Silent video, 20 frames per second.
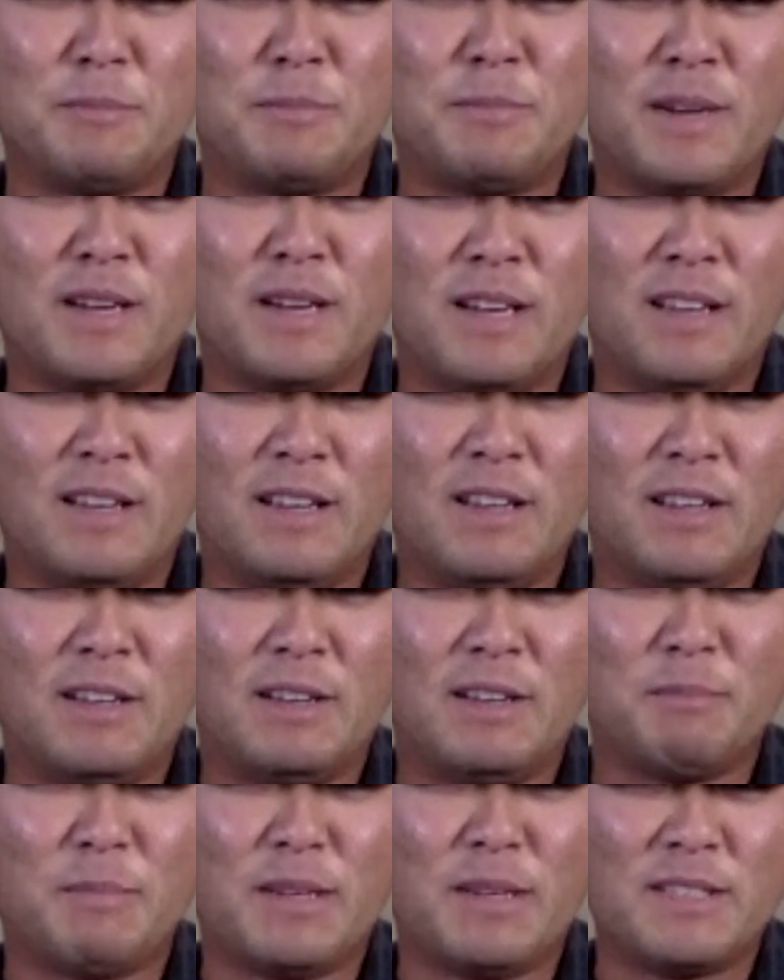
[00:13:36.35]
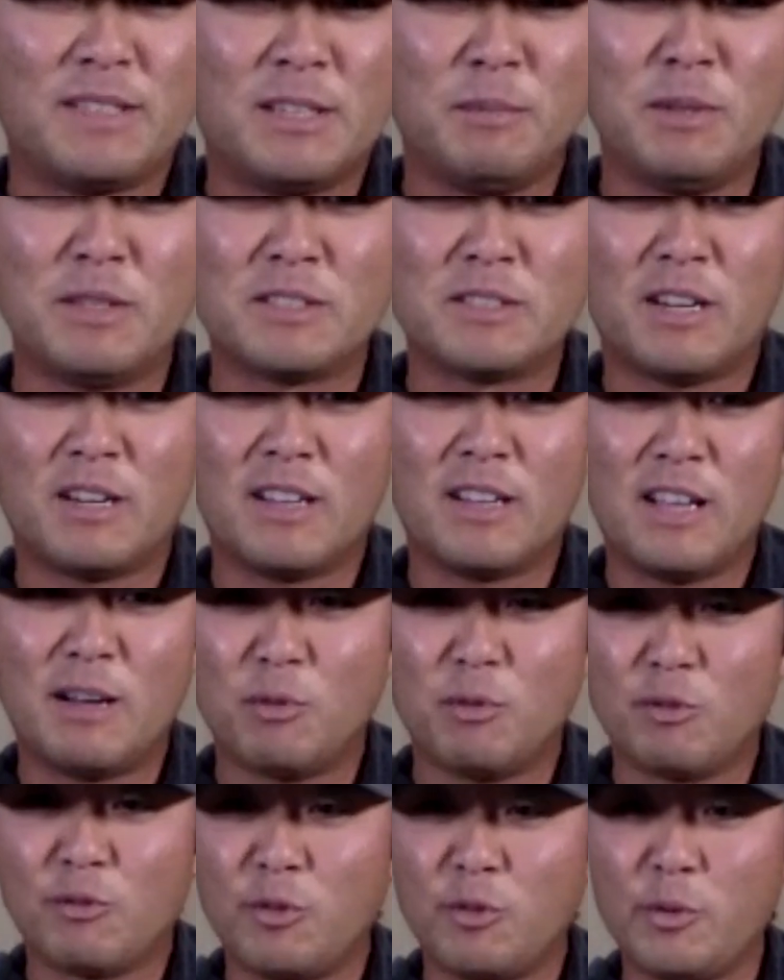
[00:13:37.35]
my siblings are a lot
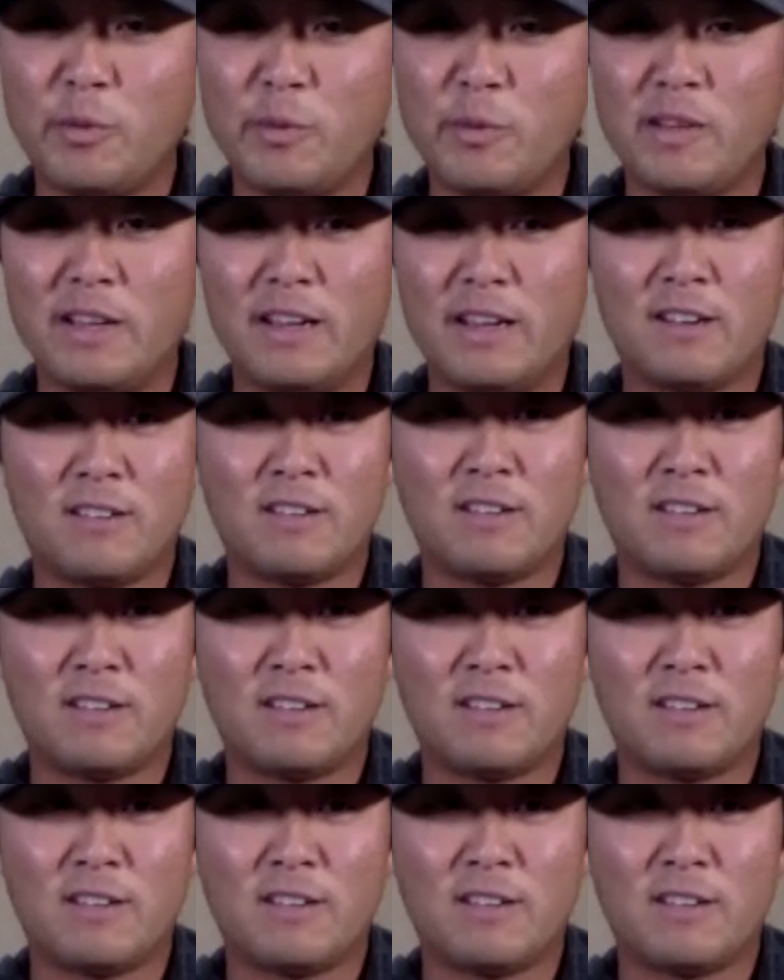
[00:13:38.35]
more frequently.